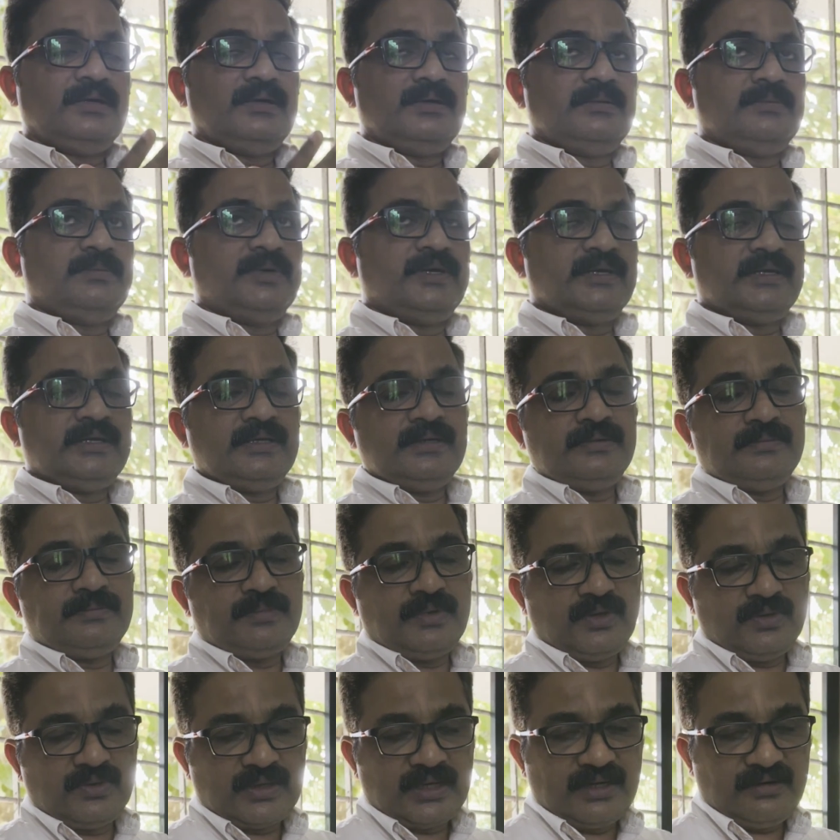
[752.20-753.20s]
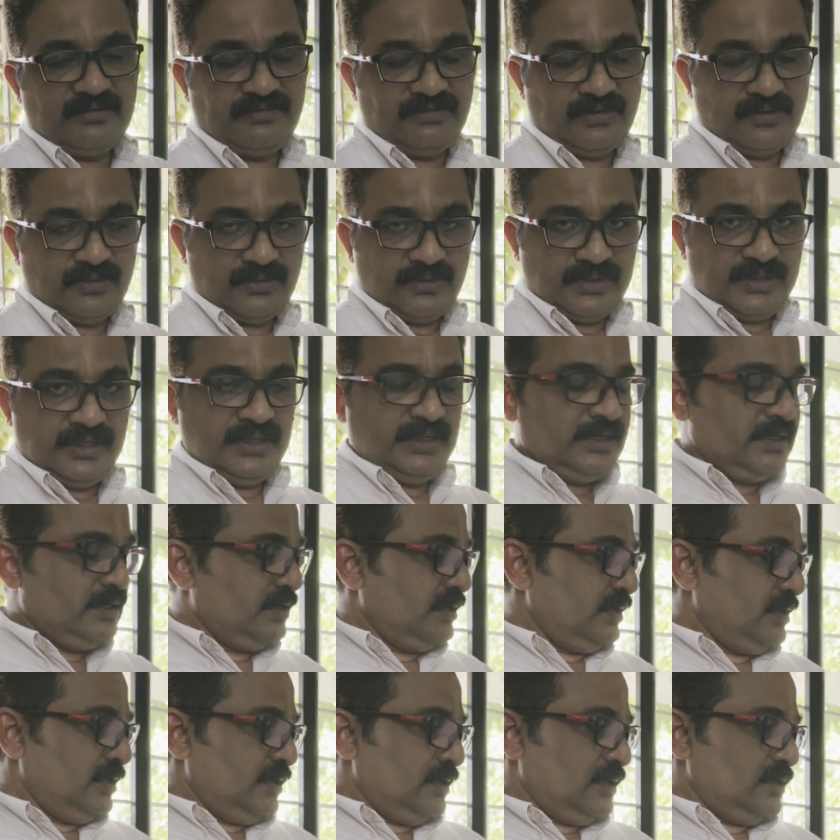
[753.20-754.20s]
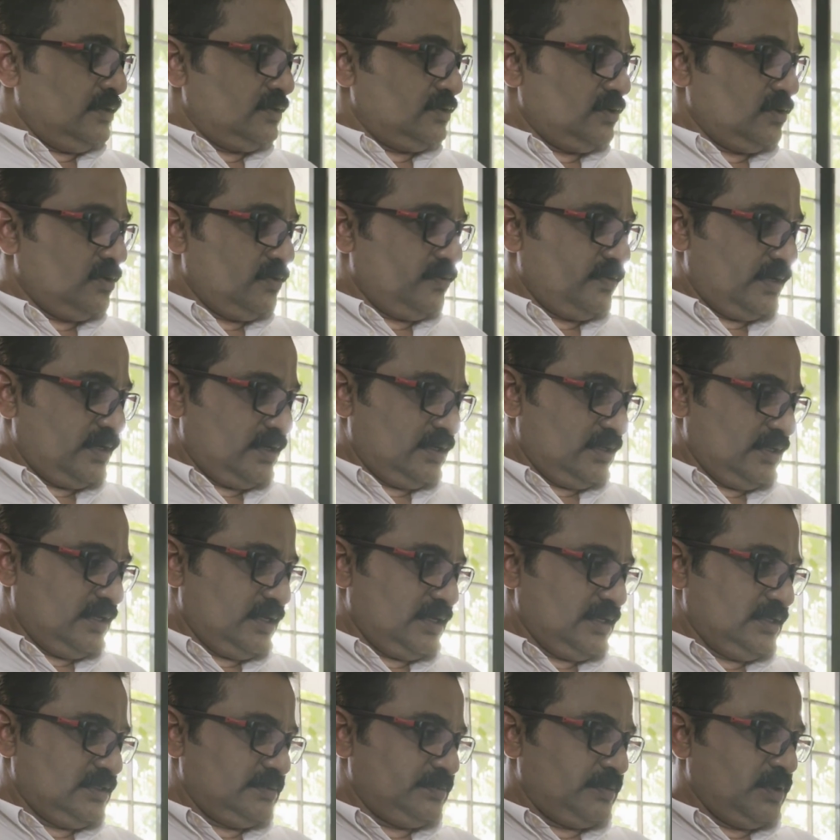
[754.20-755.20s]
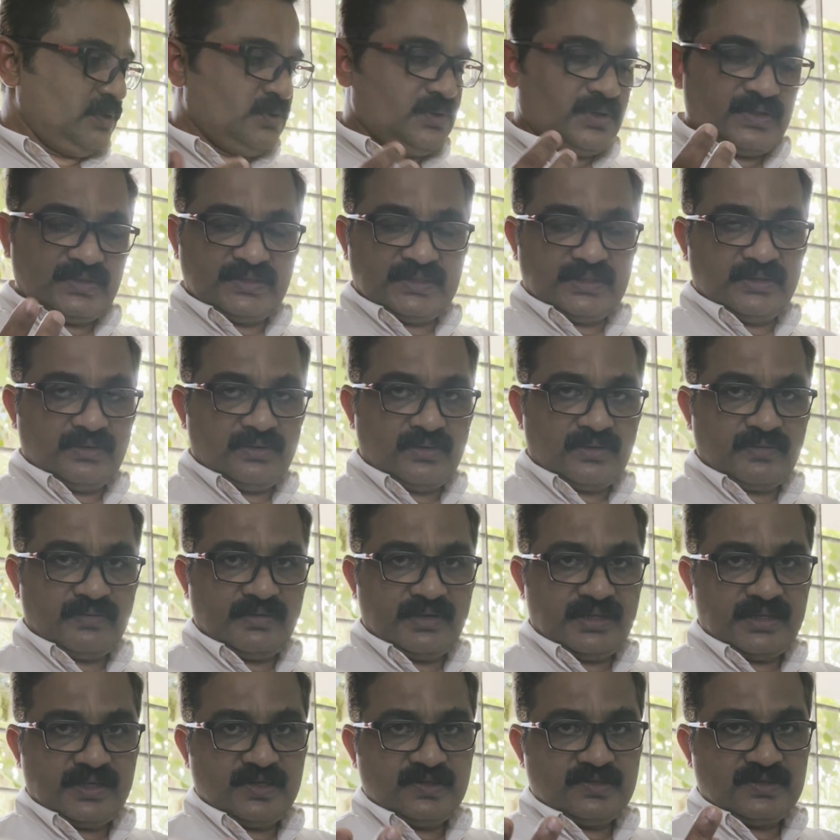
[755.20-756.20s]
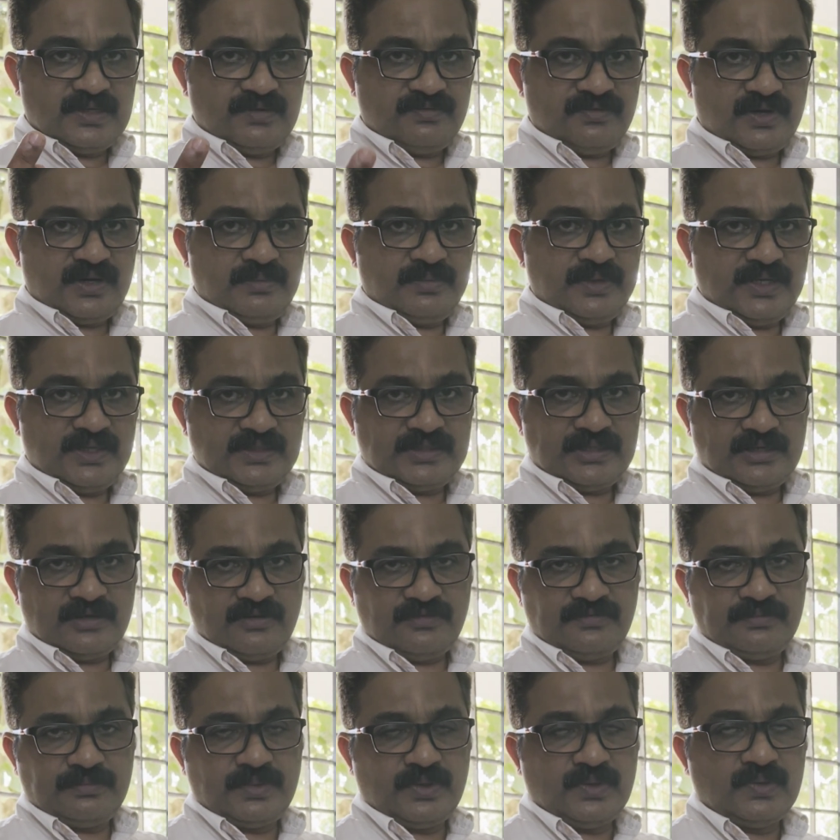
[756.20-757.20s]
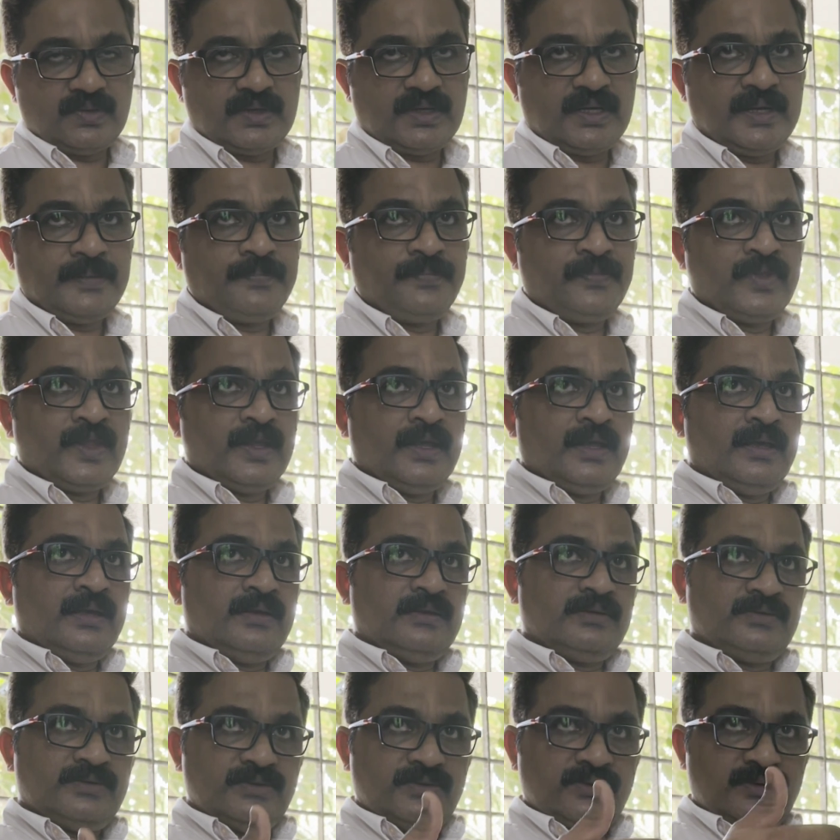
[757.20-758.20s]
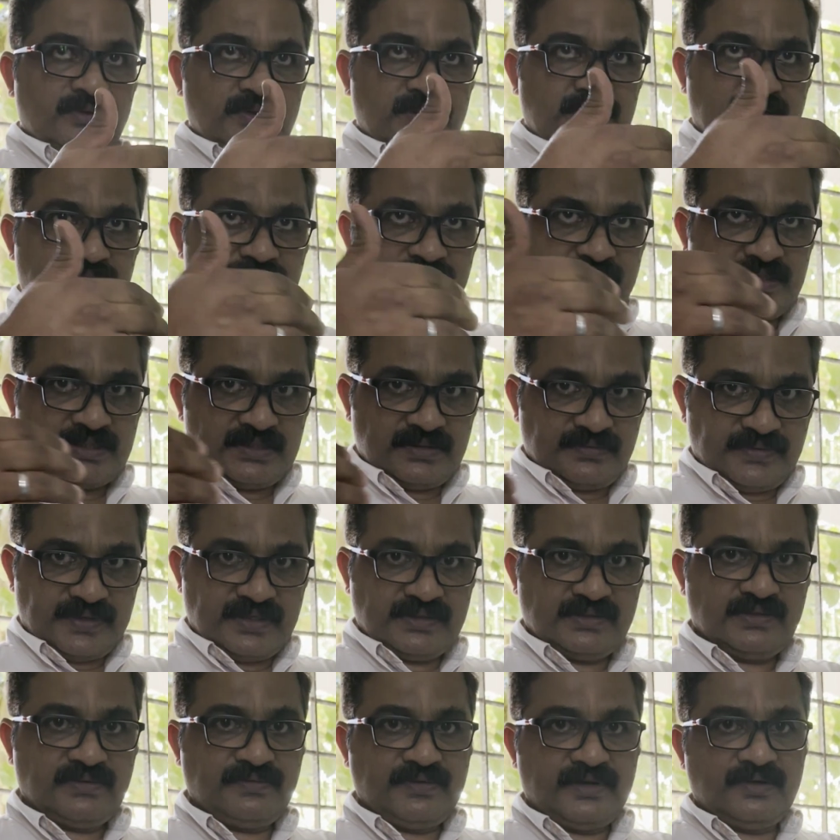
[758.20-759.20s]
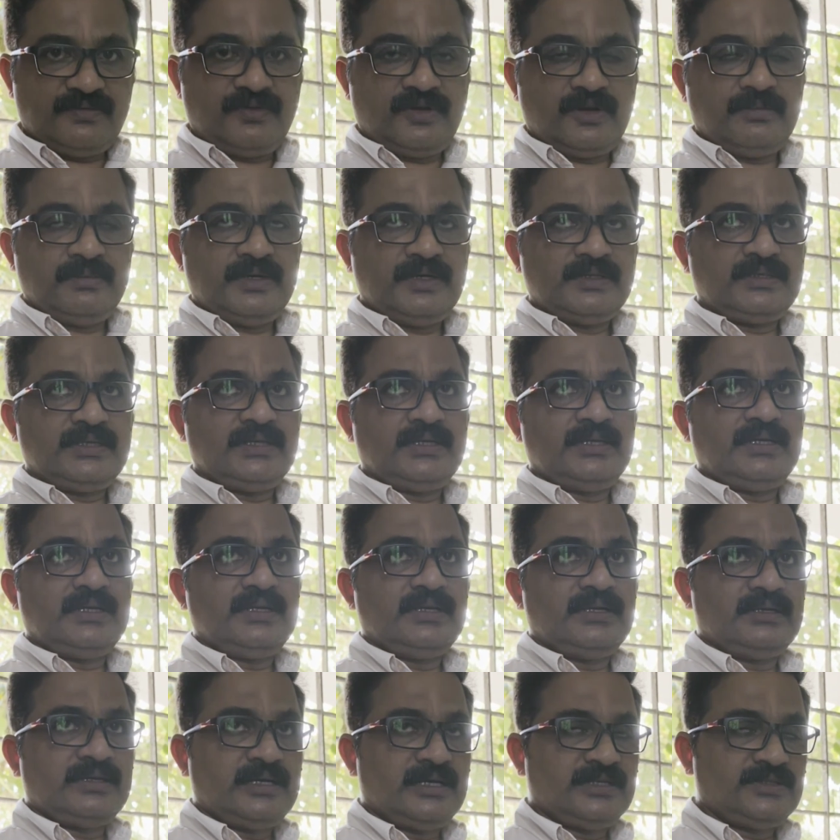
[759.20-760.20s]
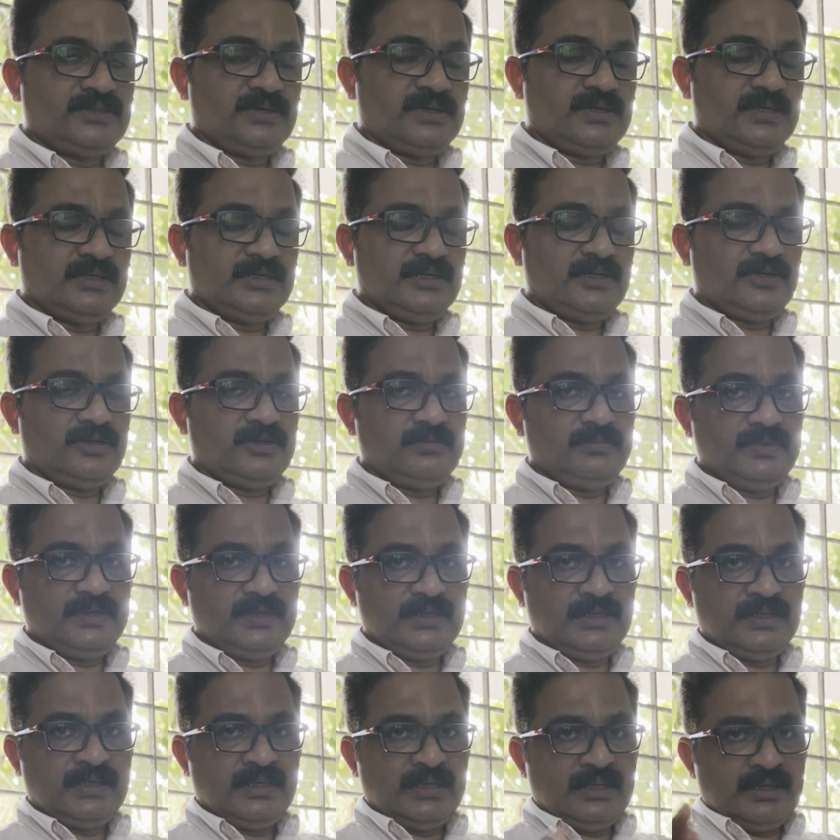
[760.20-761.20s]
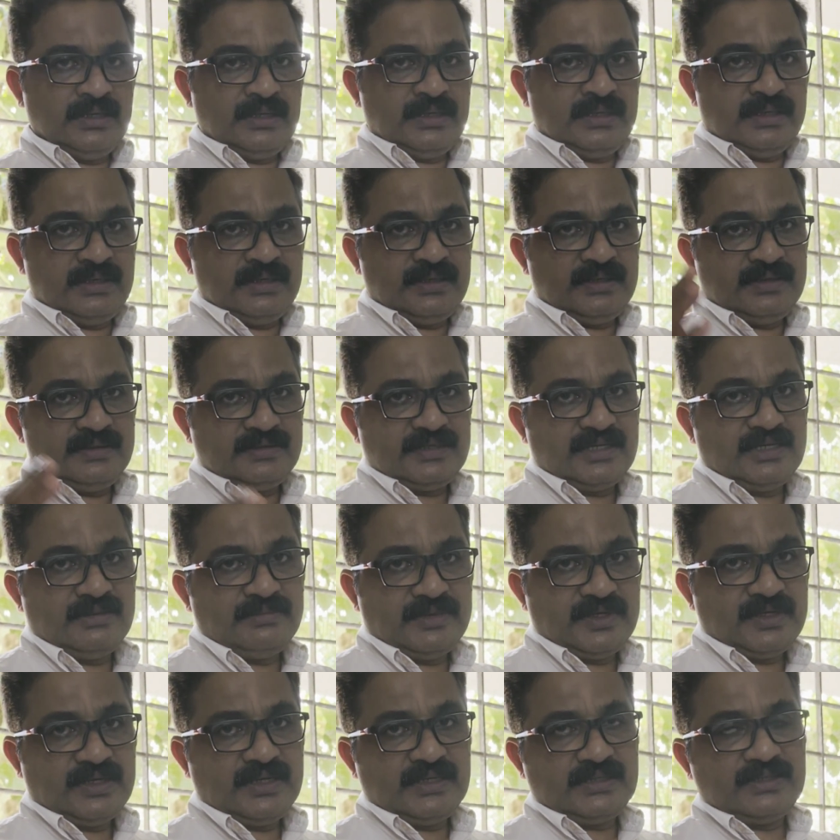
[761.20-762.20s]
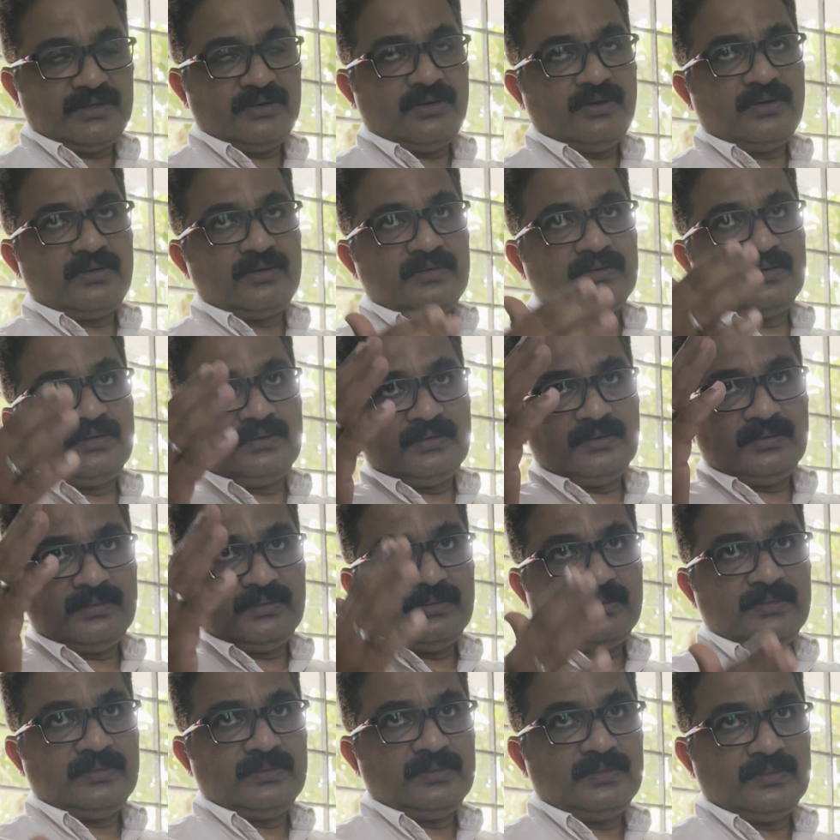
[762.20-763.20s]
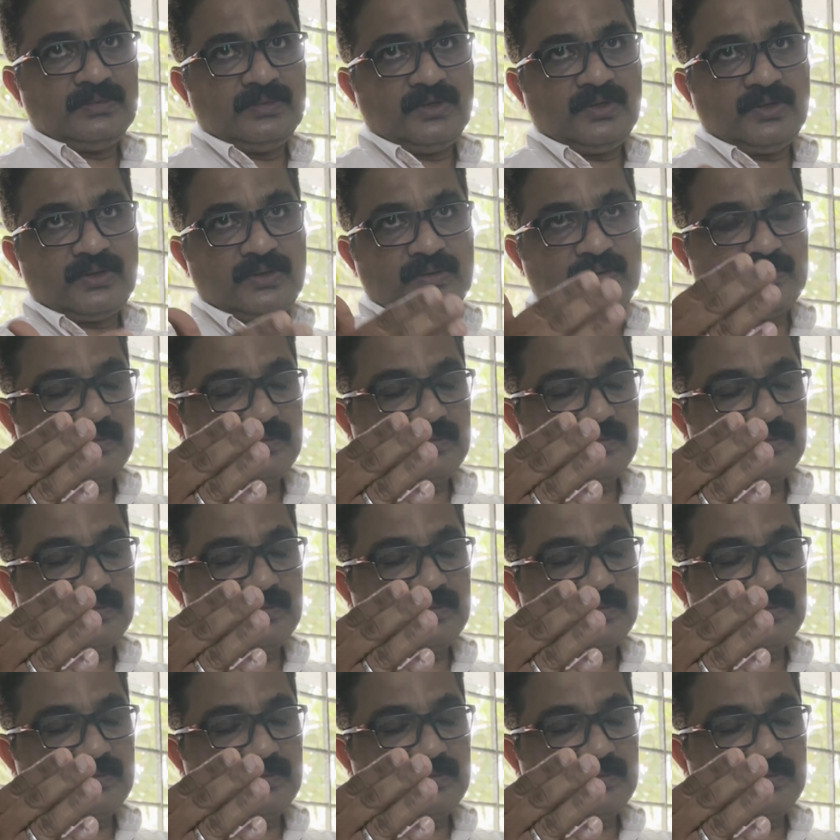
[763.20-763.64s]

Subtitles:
by pleural fluid. So when there is pleurisy or when there is inflammation of pleura, so in the first phase of inflammation, naturally there will be a sedimentation or